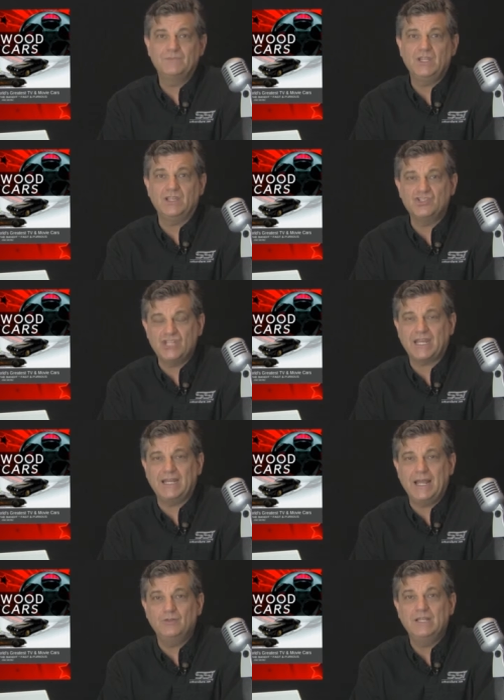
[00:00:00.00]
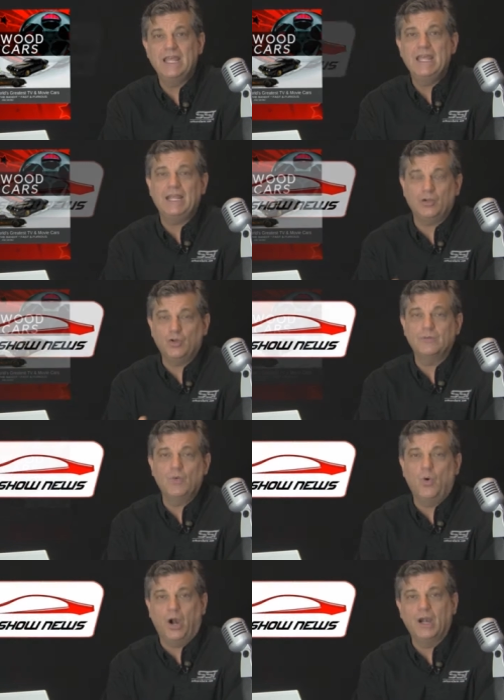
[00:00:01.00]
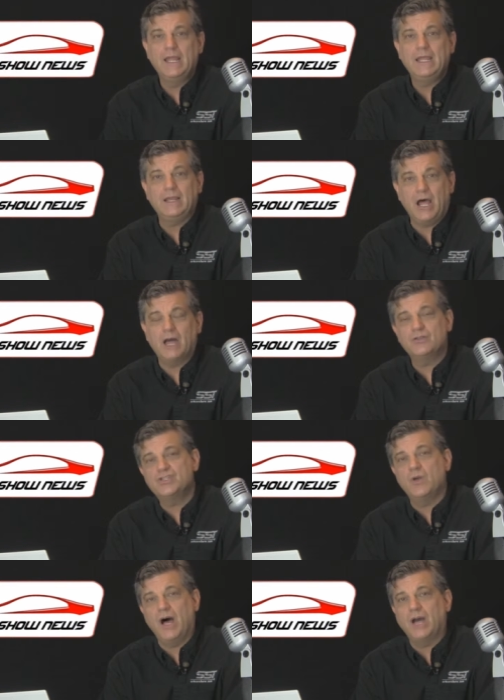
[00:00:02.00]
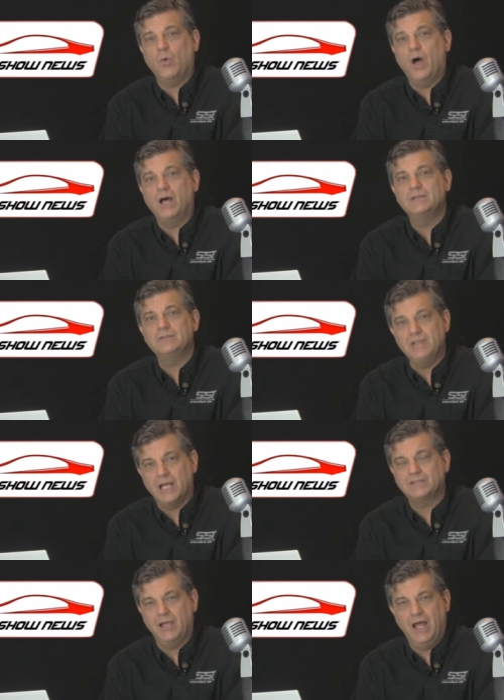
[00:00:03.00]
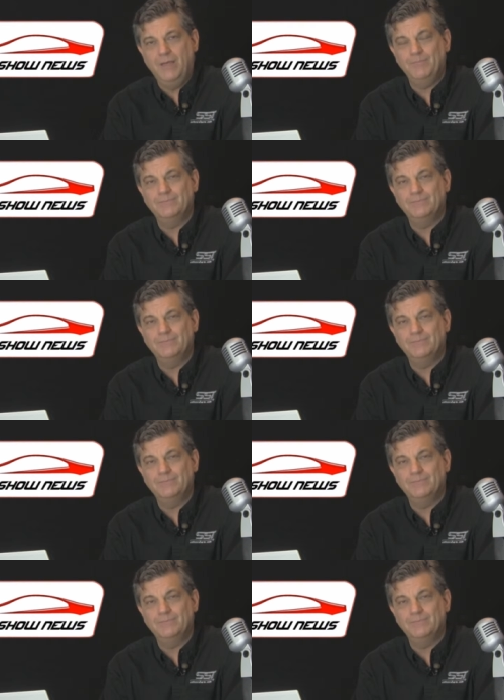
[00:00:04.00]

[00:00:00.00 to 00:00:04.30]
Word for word: You can check it out and learn more at autoshowottawa.com.